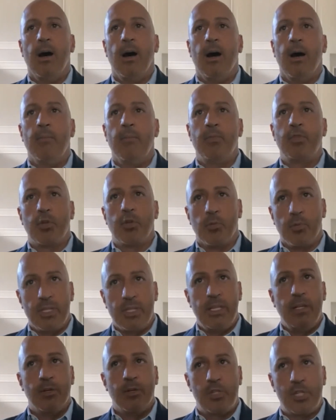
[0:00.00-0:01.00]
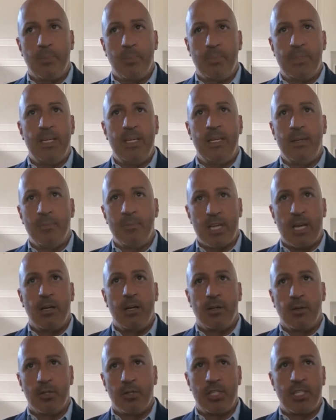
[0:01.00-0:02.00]
So leadership teams, I
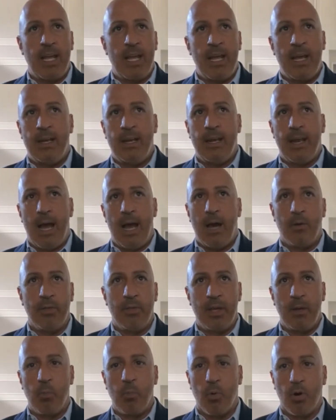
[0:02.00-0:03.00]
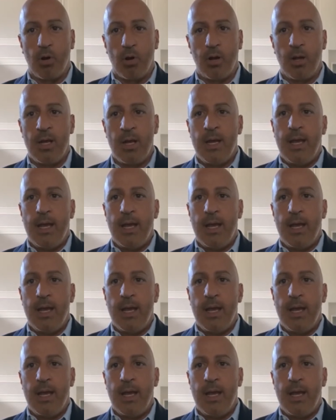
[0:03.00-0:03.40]
understand how they work.